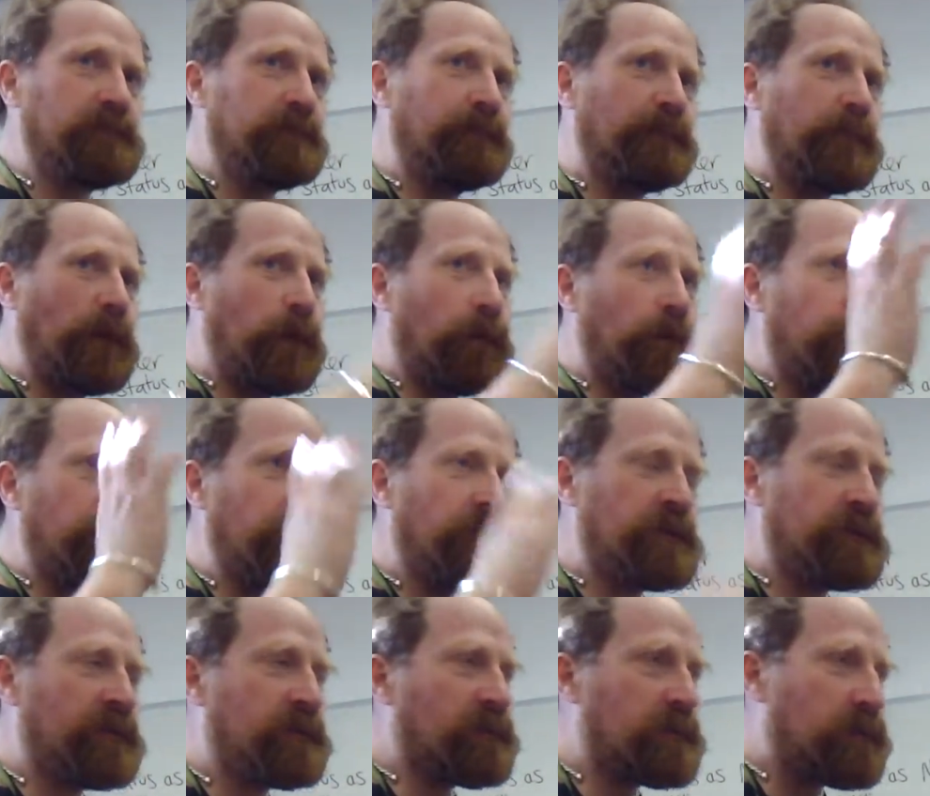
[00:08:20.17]

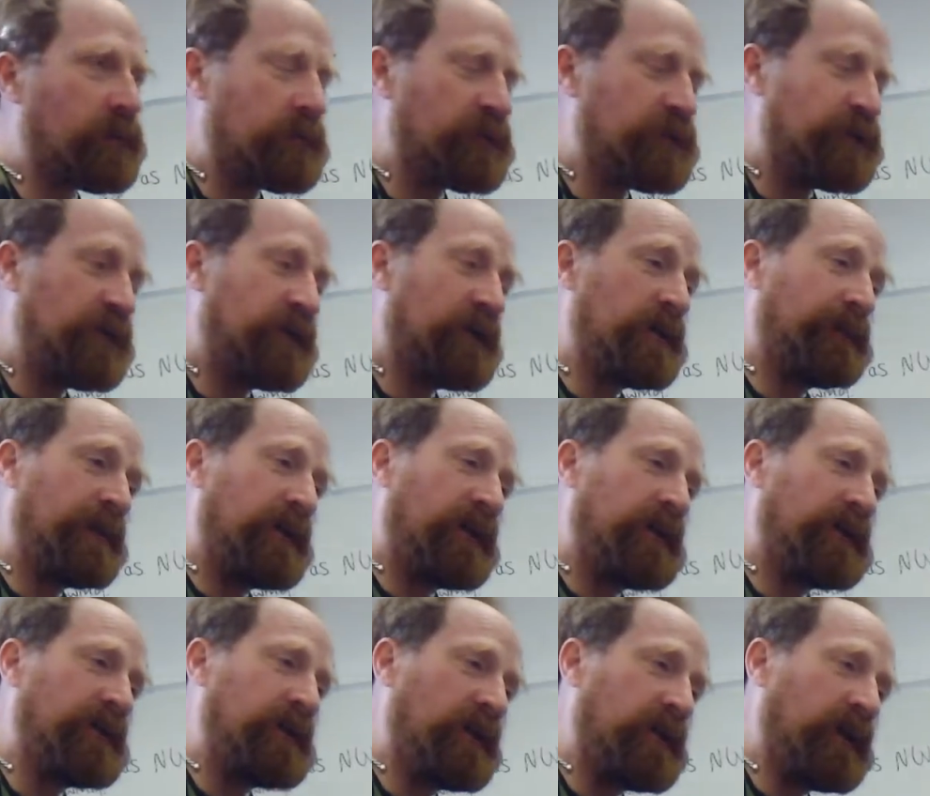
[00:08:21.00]
blonde Dolce &
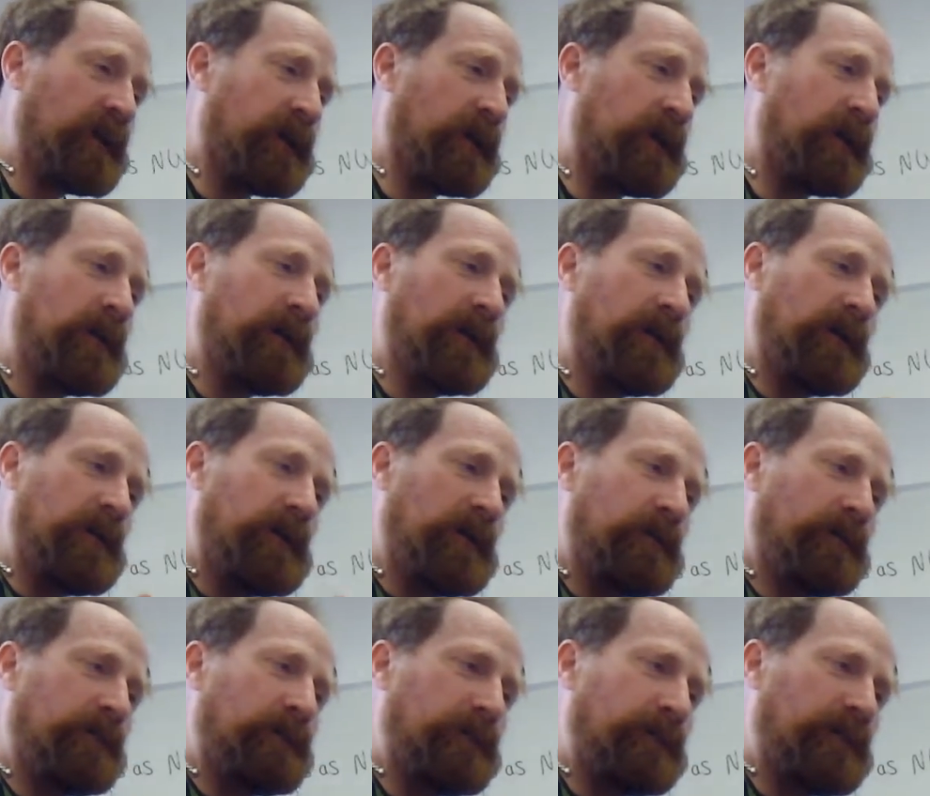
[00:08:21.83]
Gabbana thing,
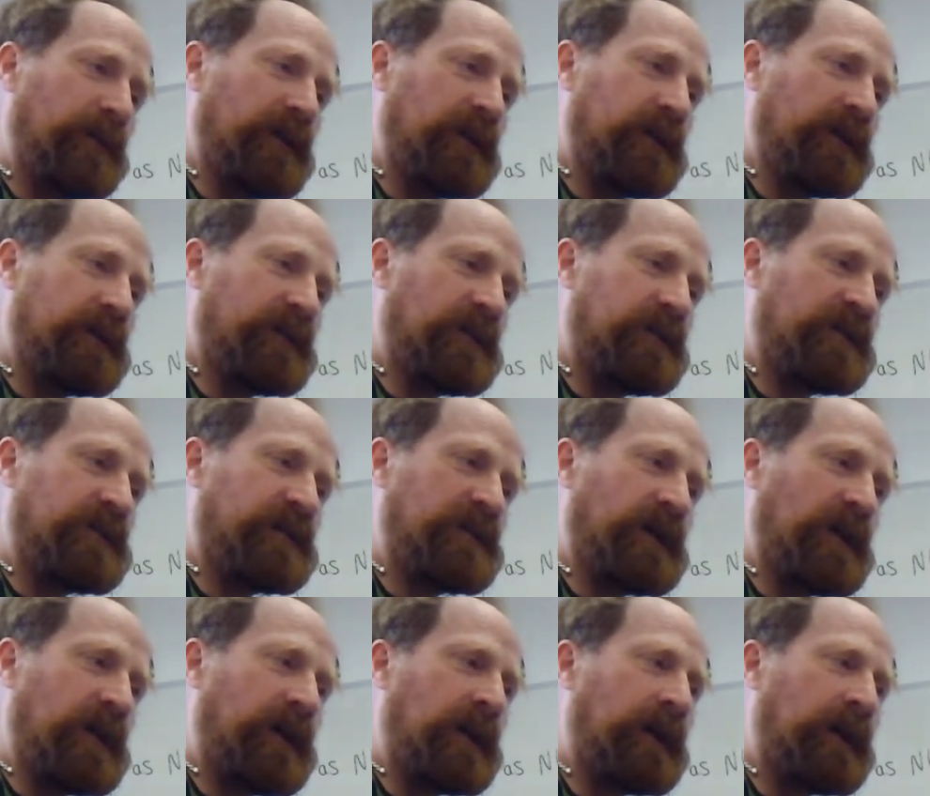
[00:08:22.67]
but